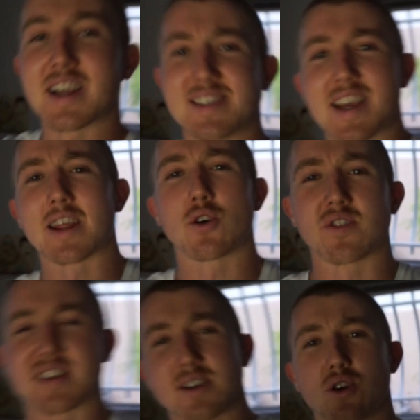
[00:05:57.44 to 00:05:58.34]
it's sending all
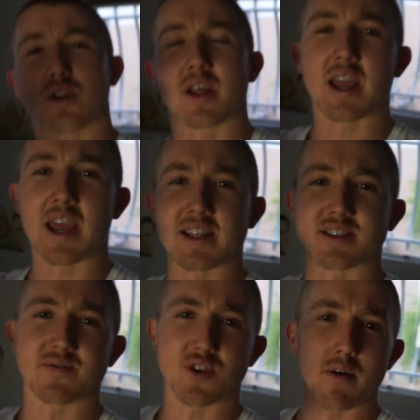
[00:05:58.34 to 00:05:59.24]
these little
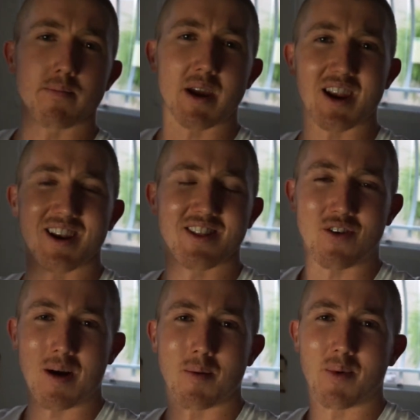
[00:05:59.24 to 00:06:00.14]
hits of dopamine
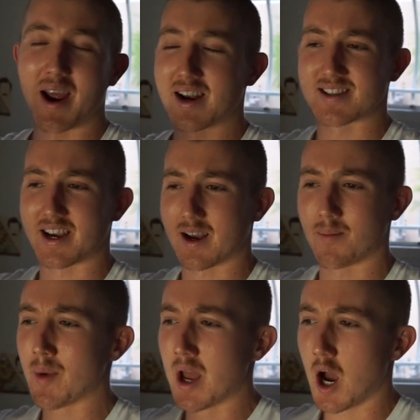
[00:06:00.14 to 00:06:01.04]
throughout my brain it's like
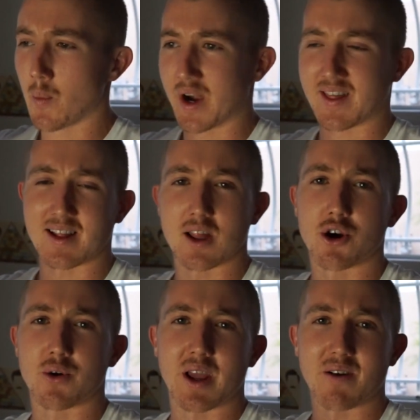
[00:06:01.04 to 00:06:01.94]
i'm i'm winning the
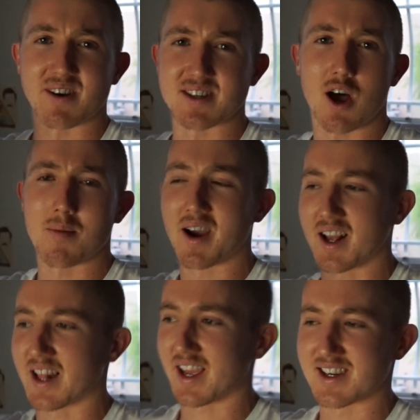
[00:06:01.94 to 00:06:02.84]
lottery every time i
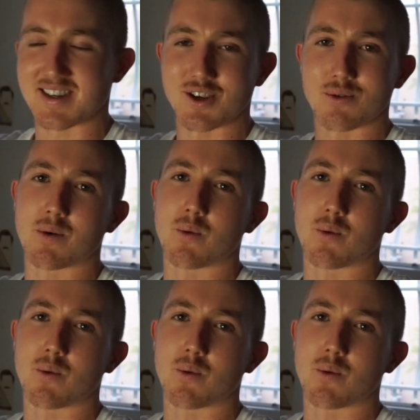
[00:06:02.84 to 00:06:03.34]
click continue